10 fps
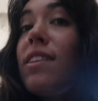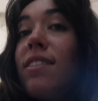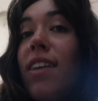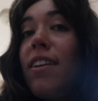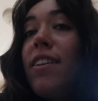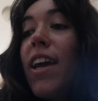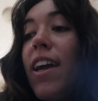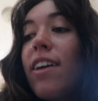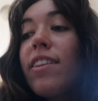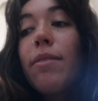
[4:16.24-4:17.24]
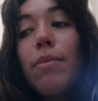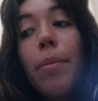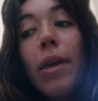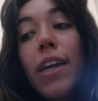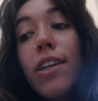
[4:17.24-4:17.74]
it's Sunday. Like,
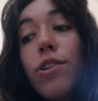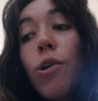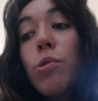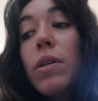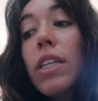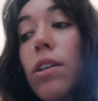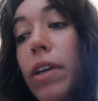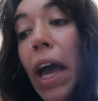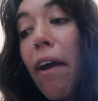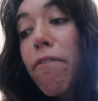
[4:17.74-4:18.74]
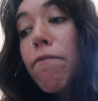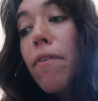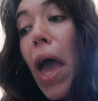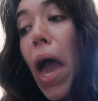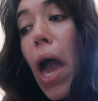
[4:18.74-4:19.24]
maybe I could go to a little
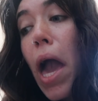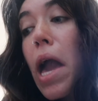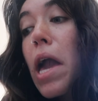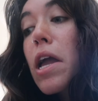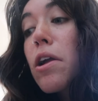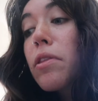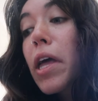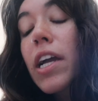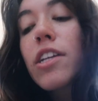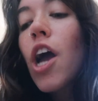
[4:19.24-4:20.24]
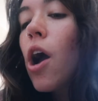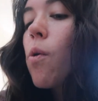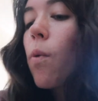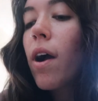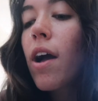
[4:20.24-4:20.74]
cafe. You're like,
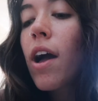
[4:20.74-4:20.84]
no,